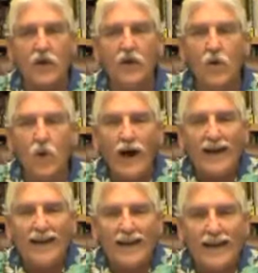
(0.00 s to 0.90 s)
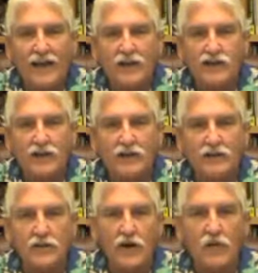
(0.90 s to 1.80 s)

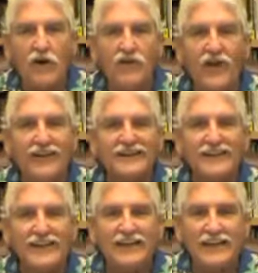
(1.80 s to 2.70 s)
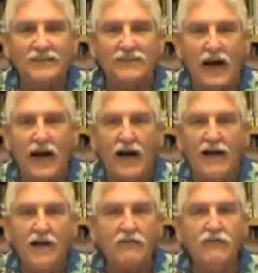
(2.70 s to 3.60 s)
coagulation, where things
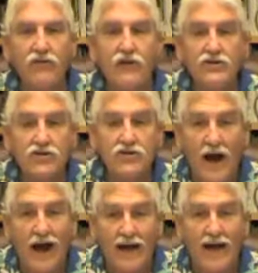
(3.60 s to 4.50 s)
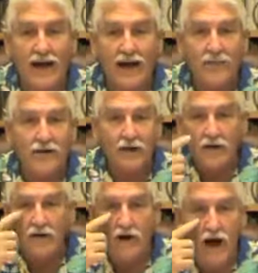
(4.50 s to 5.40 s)
solidify, fluids dry up
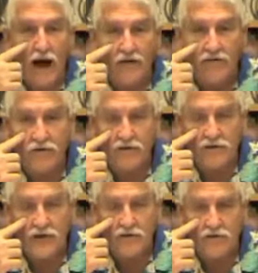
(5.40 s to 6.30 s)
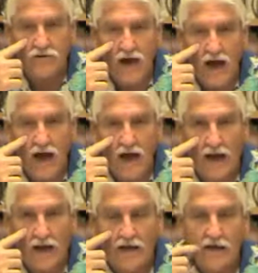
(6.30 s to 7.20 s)
your eye fluids get
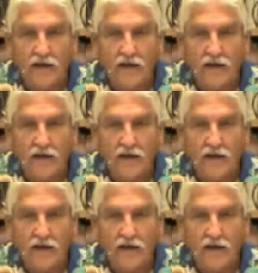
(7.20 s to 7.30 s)
dry,